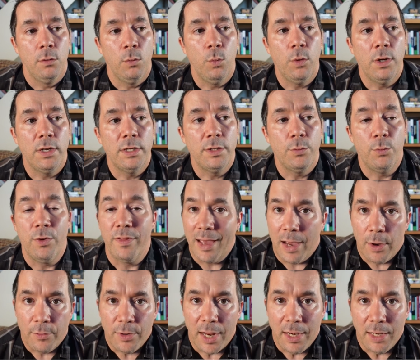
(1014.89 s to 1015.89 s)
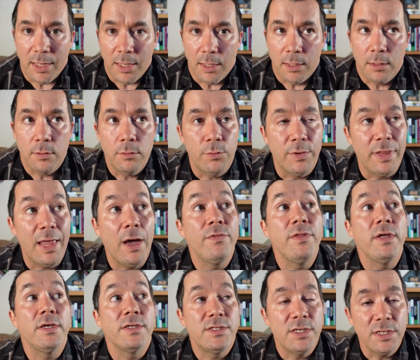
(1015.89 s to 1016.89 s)
well, without
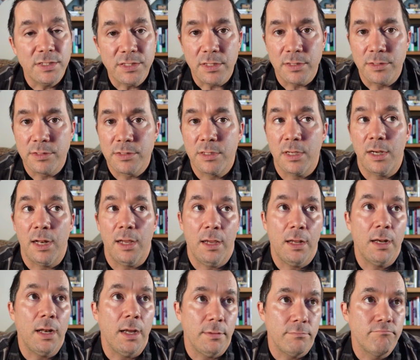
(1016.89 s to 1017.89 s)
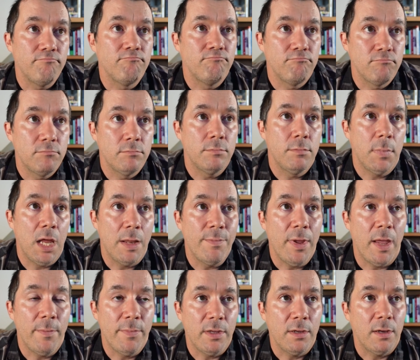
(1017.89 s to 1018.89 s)
the assistance, and
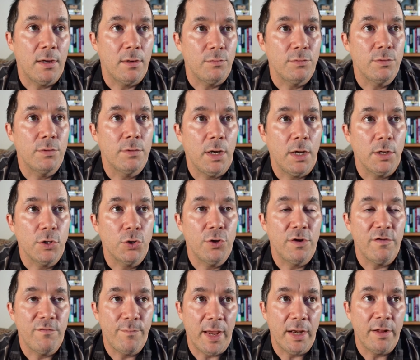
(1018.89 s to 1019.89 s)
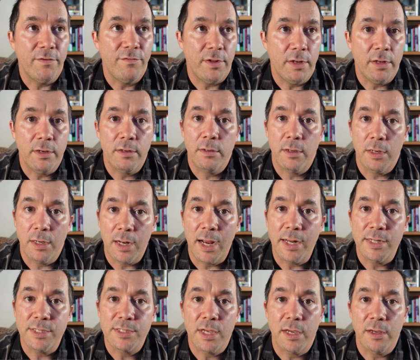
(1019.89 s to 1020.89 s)
maybe I could have benefited in
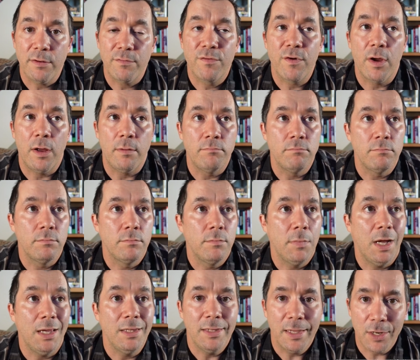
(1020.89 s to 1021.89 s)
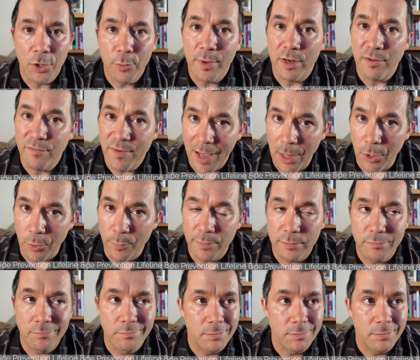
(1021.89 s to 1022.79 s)
hindsight from a little bit of help,